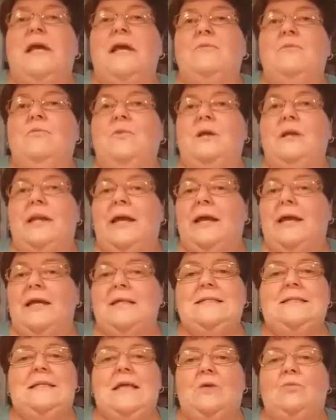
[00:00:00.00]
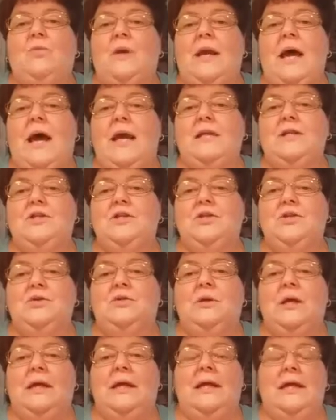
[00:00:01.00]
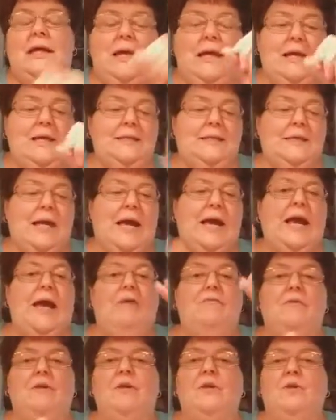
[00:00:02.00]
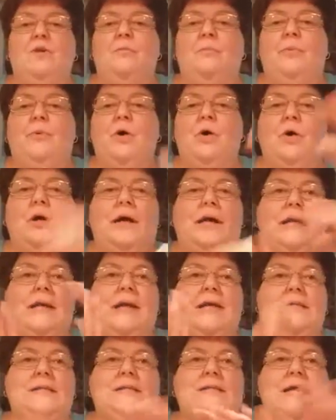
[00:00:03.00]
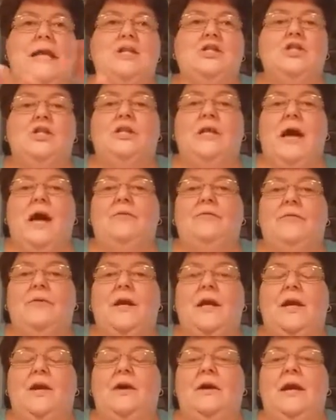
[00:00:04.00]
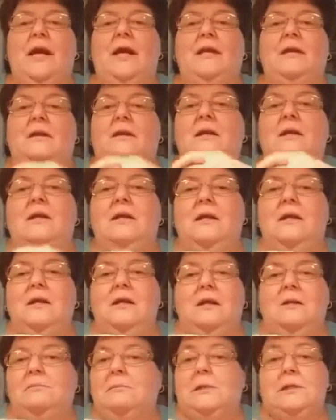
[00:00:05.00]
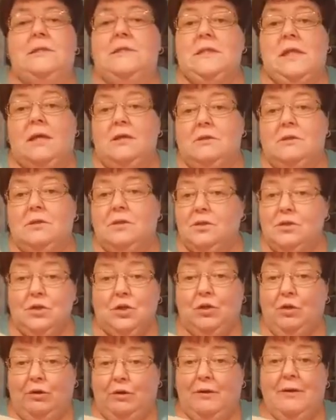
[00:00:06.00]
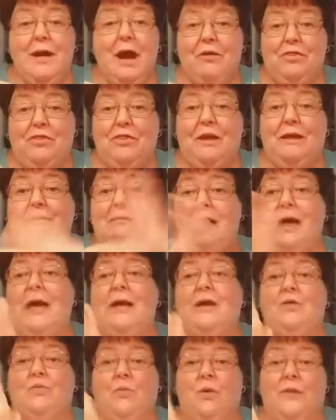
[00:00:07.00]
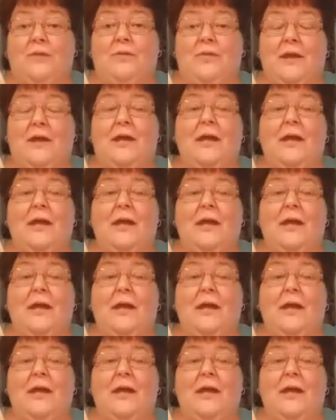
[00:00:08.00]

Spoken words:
And like I said, what I do is I have a little book and I sketch it out there, and my sketches look nothing like what